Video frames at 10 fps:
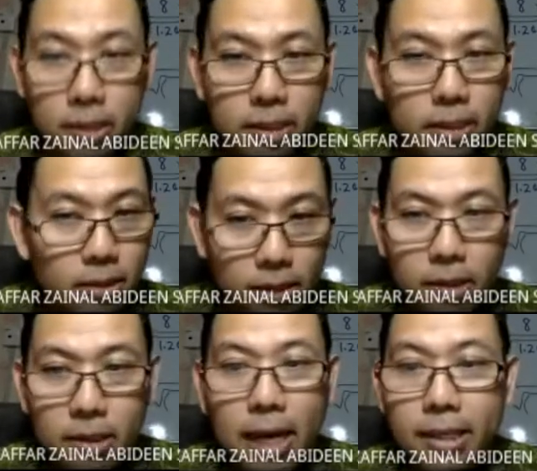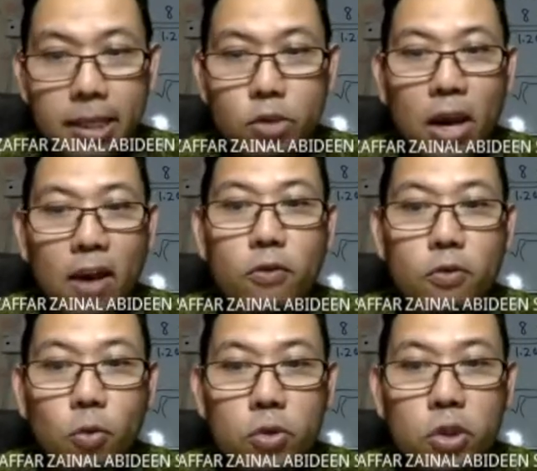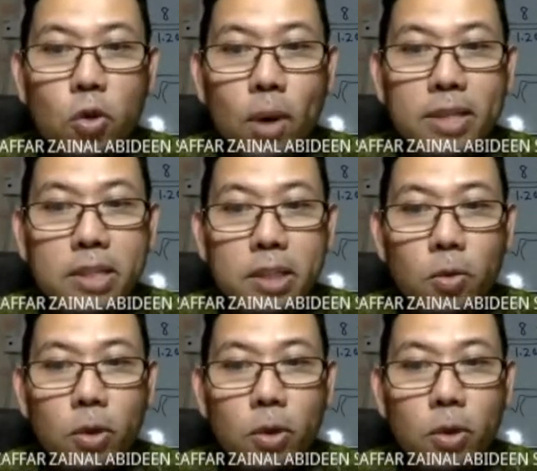okay, like this, you have 0, 1, 0.